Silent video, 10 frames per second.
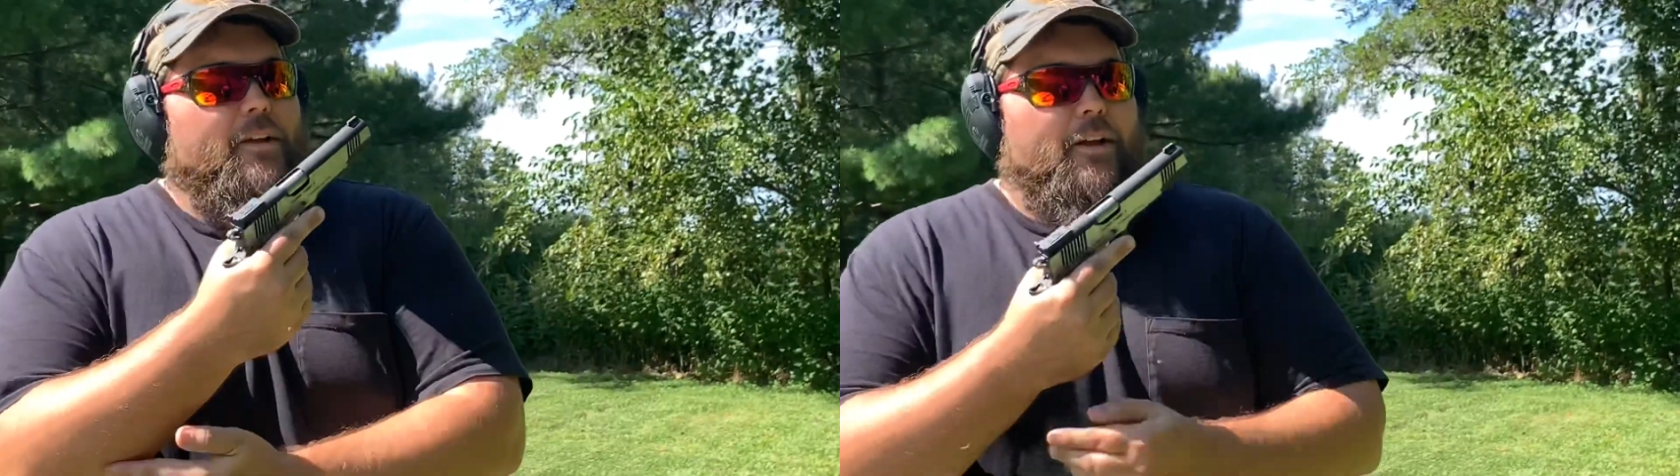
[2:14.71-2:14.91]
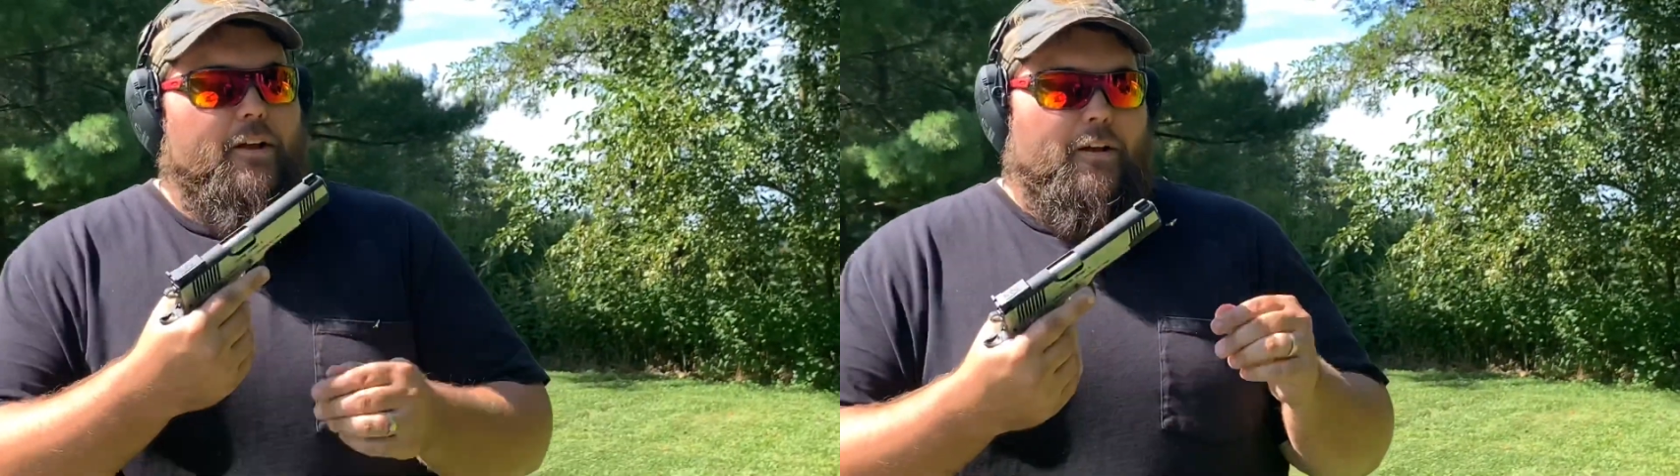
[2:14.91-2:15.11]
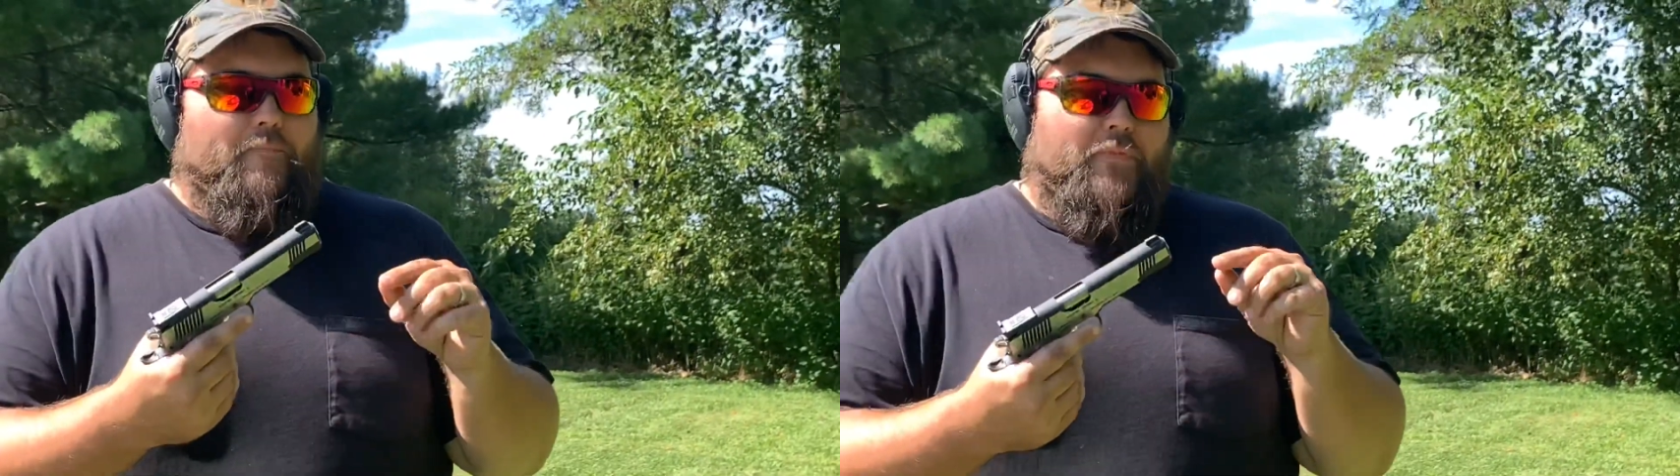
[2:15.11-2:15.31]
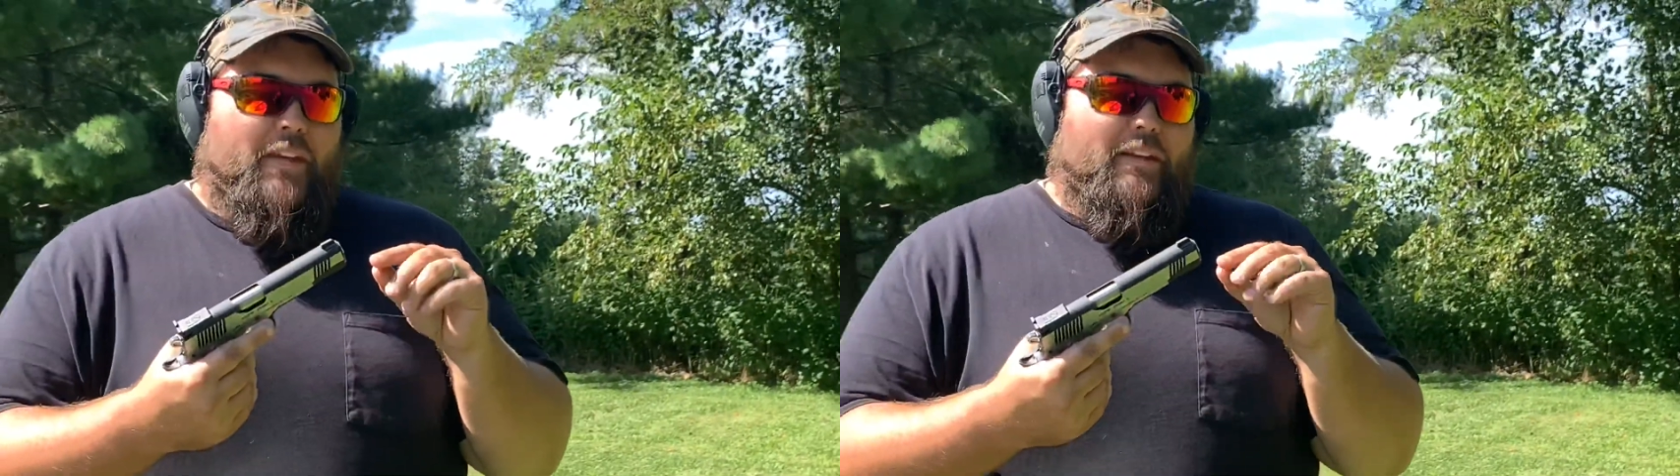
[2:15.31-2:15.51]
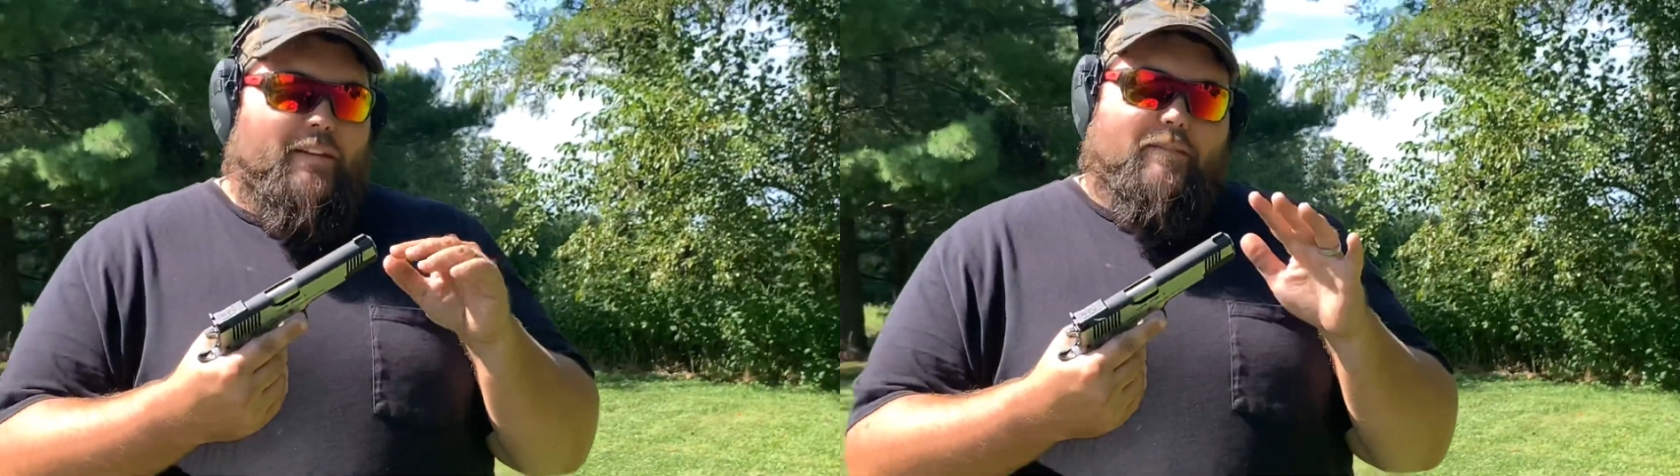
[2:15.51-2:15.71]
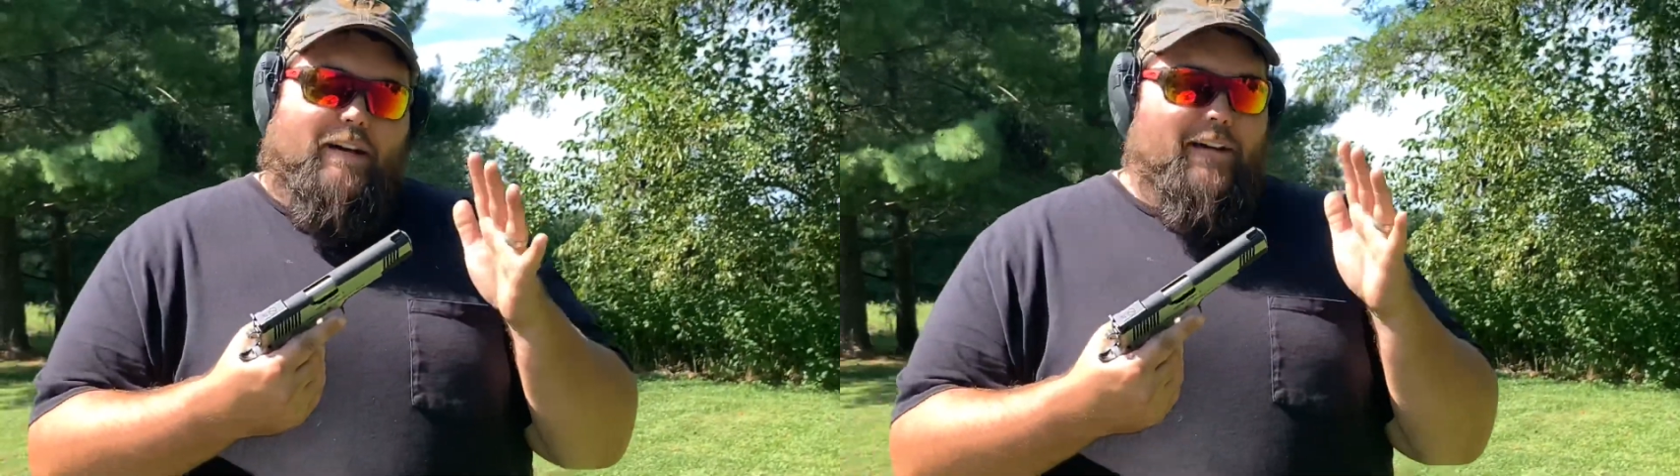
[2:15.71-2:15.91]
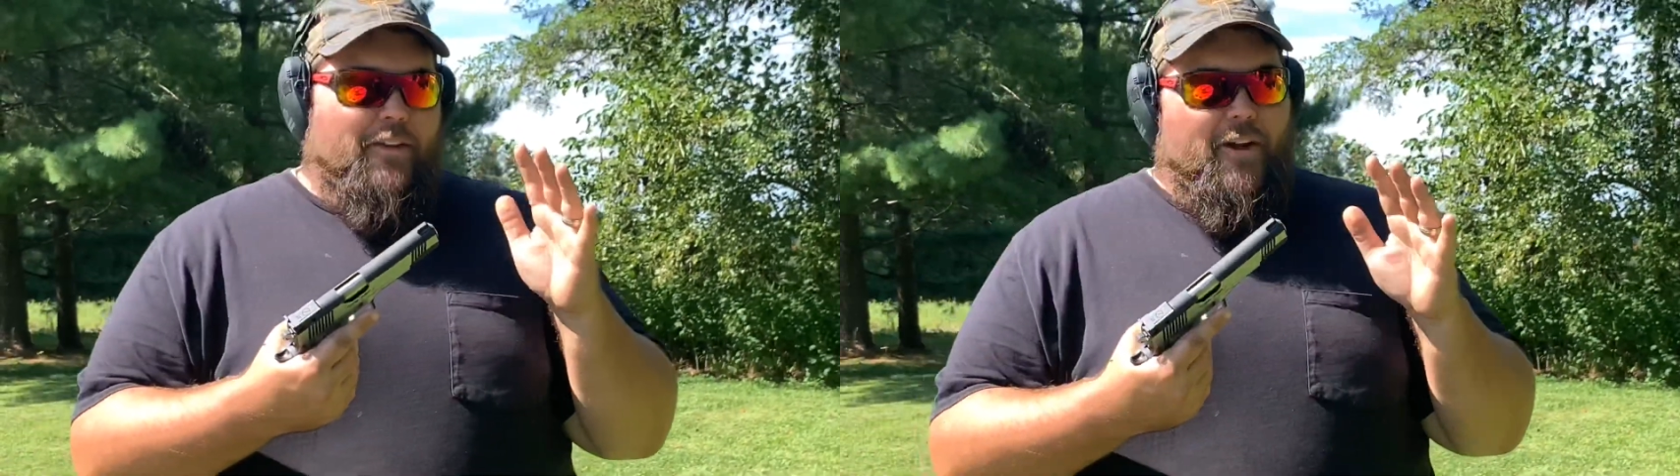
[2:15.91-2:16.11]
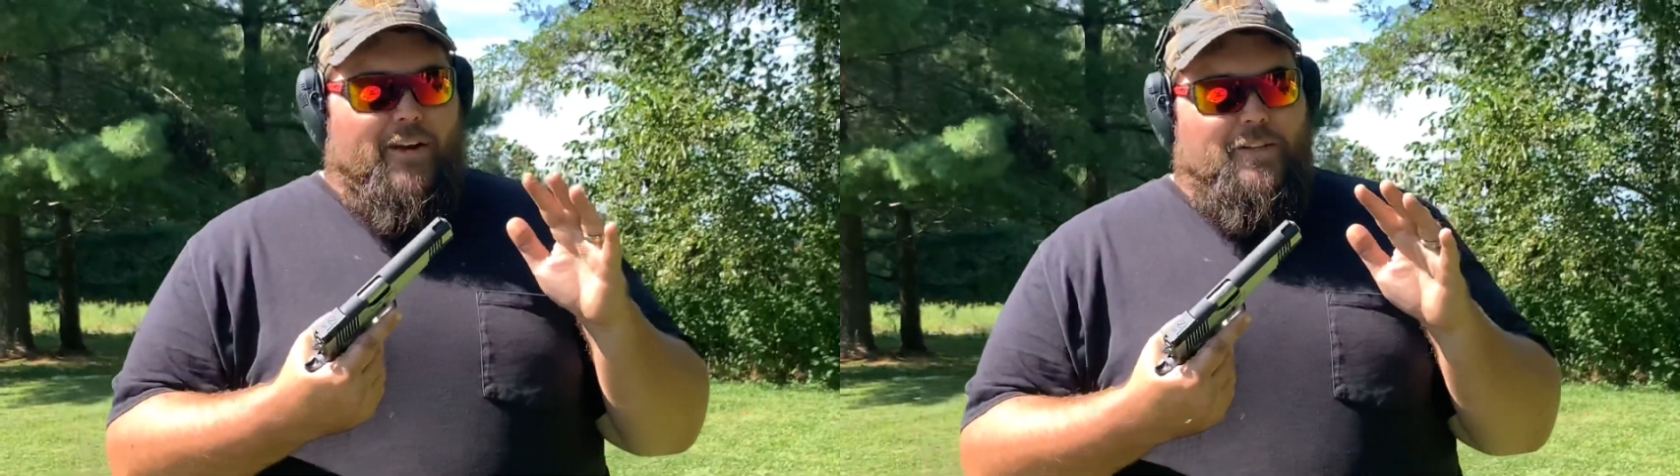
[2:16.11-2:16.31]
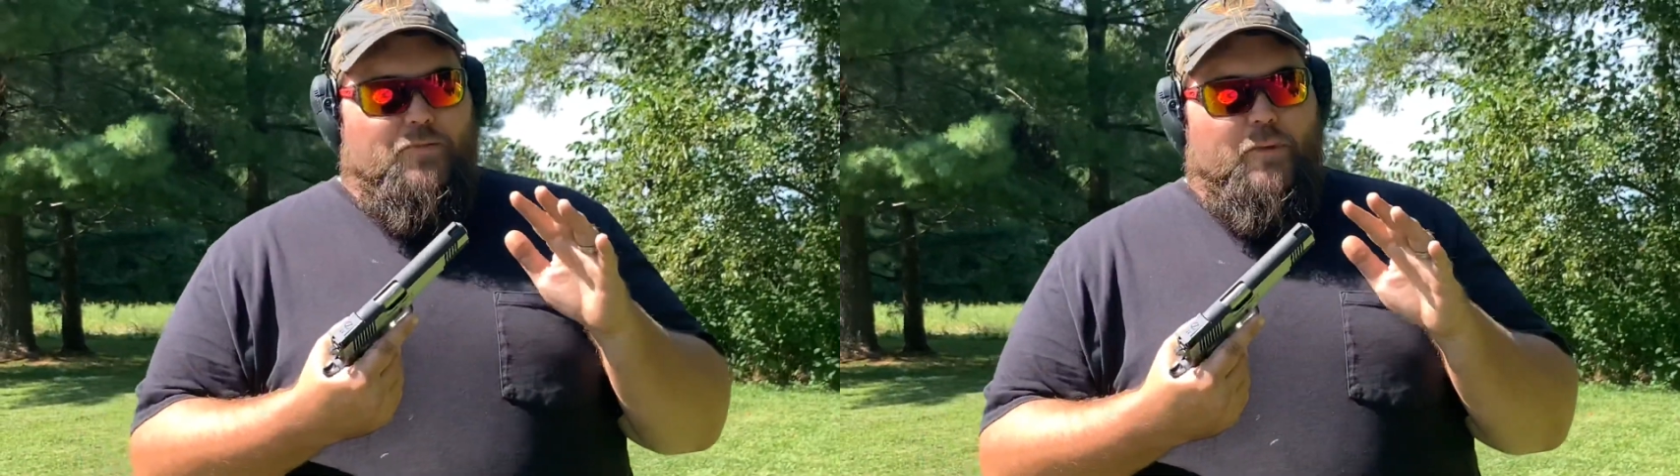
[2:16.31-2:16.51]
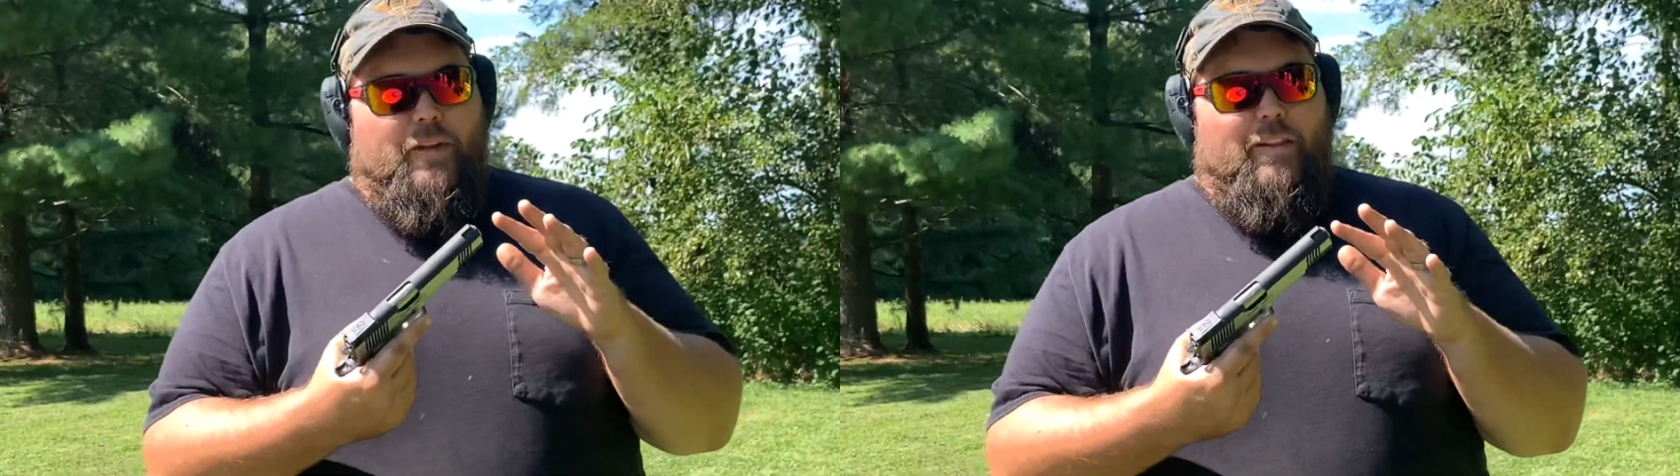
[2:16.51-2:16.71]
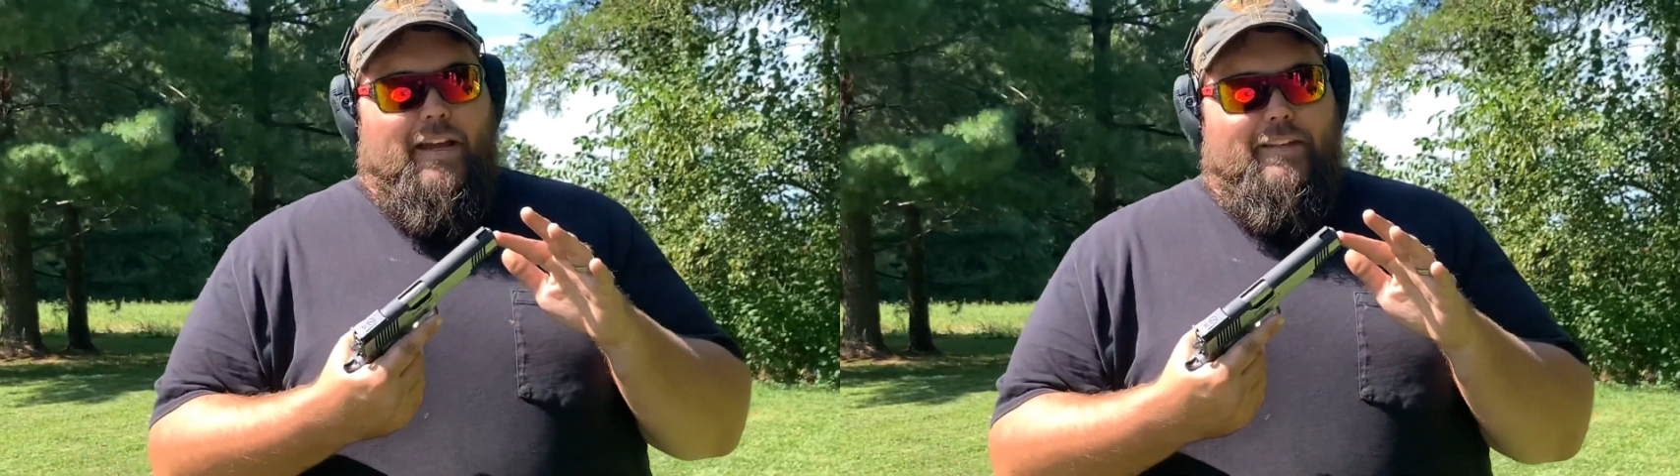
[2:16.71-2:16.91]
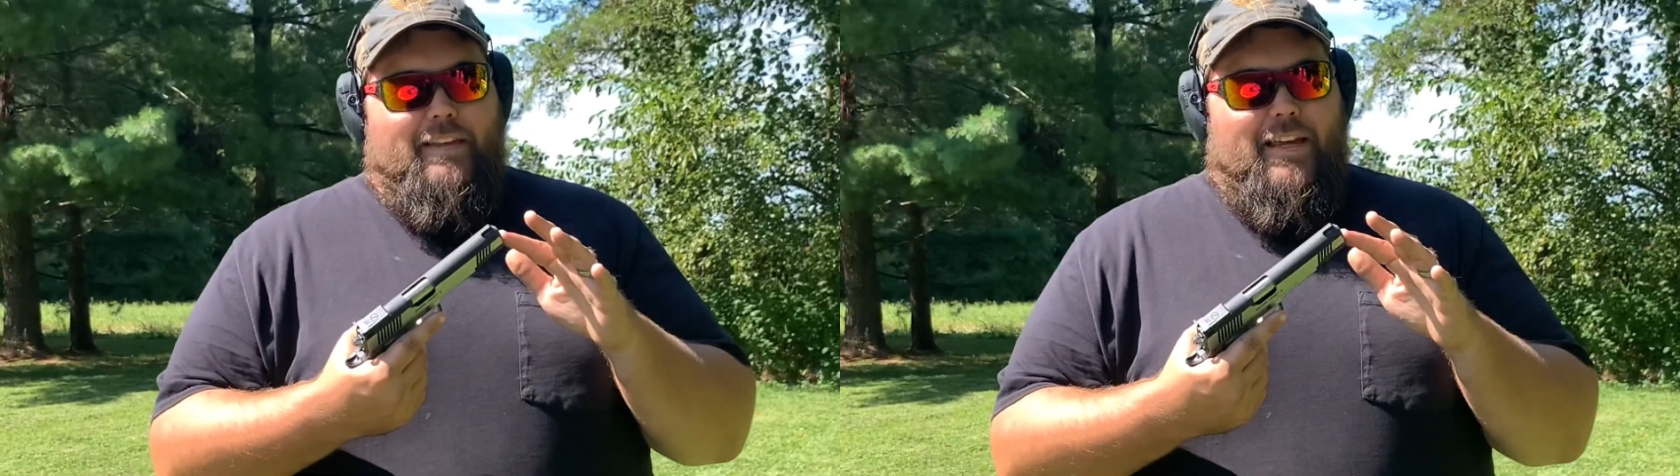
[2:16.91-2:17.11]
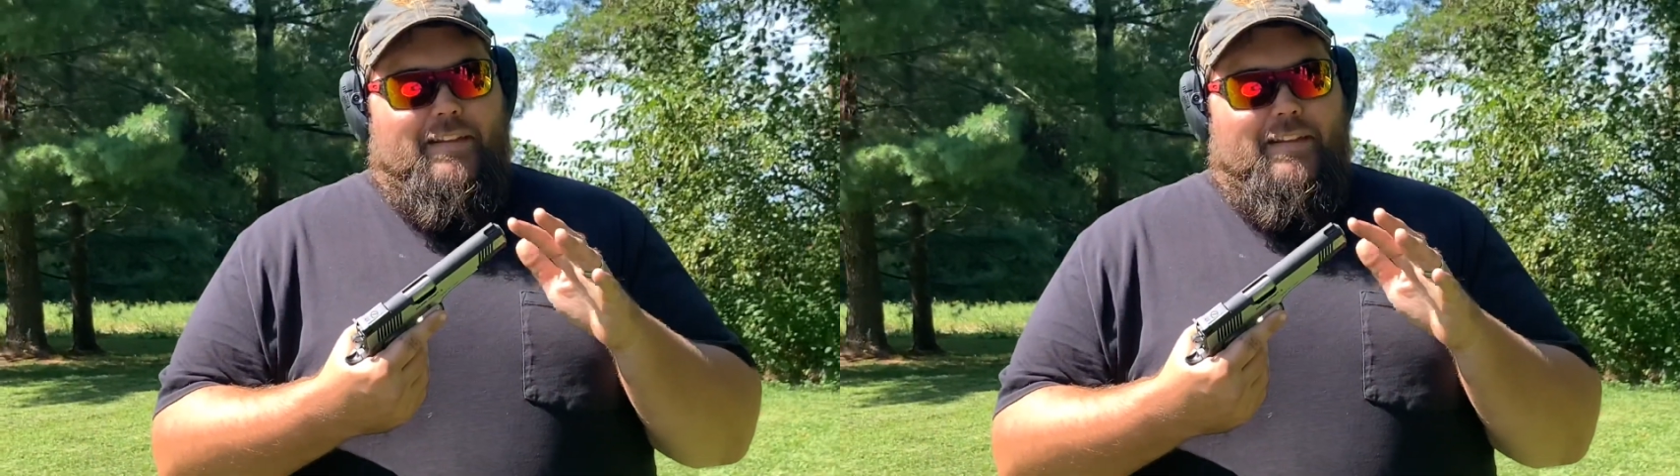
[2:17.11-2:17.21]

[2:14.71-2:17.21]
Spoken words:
I don't know, I just really like that.